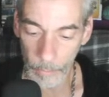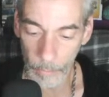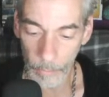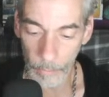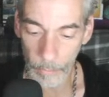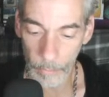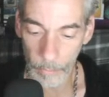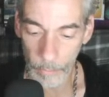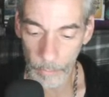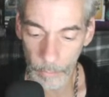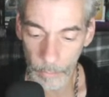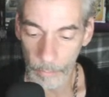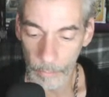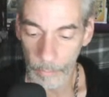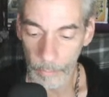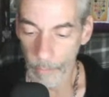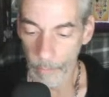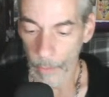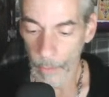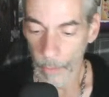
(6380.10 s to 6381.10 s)
So what we do, I'm
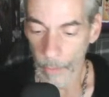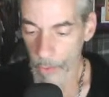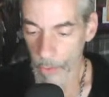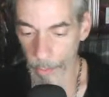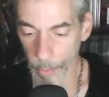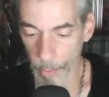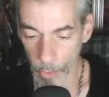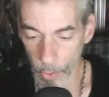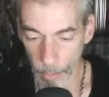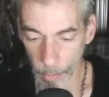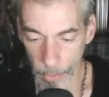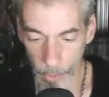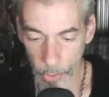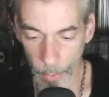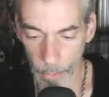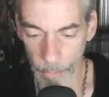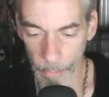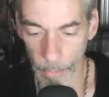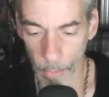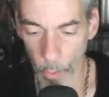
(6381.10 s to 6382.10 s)
just going to shake it
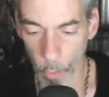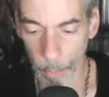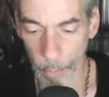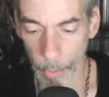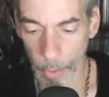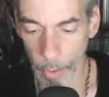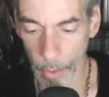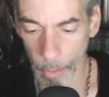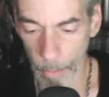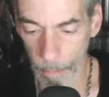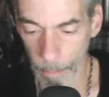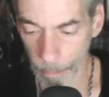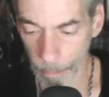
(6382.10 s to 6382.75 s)
around, open it up,